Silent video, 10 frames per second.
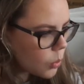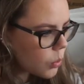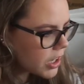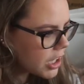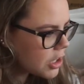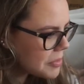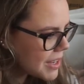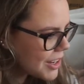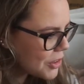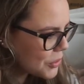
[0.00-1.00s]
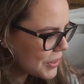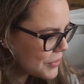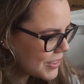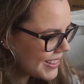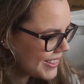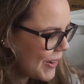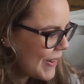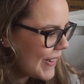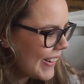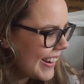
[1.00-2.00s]
What do you mean, Gryffindor?
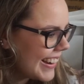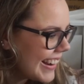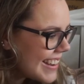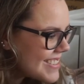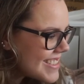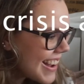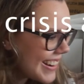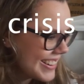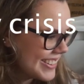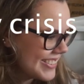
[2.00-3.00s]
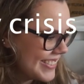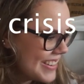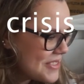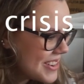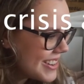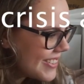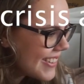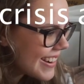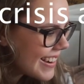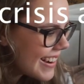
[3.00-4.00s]
I'm not a
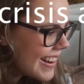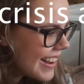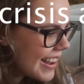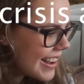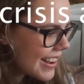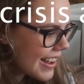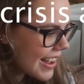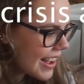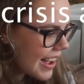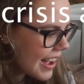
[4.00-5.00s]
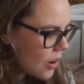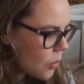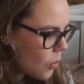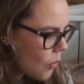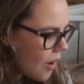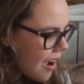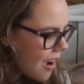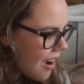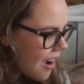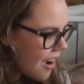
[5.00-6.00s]
Gryffindor. What?
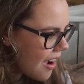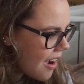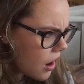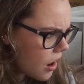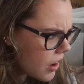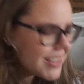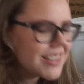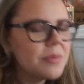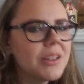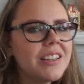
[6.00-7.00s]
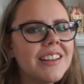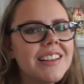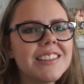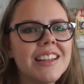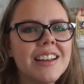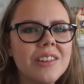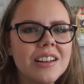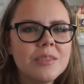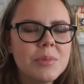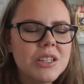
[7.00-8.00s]
Is this because I said I
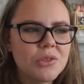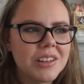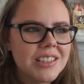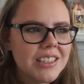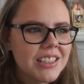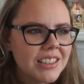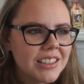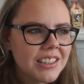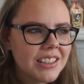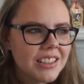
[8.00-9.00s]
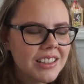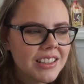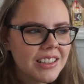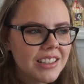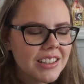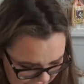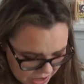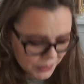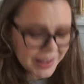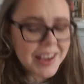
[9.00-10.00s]
wanted to be trusted?
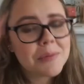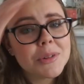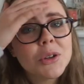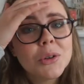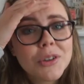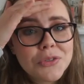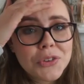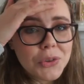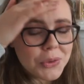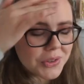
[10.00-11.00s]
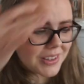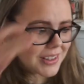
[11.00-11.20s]
Wait, I'm so confused.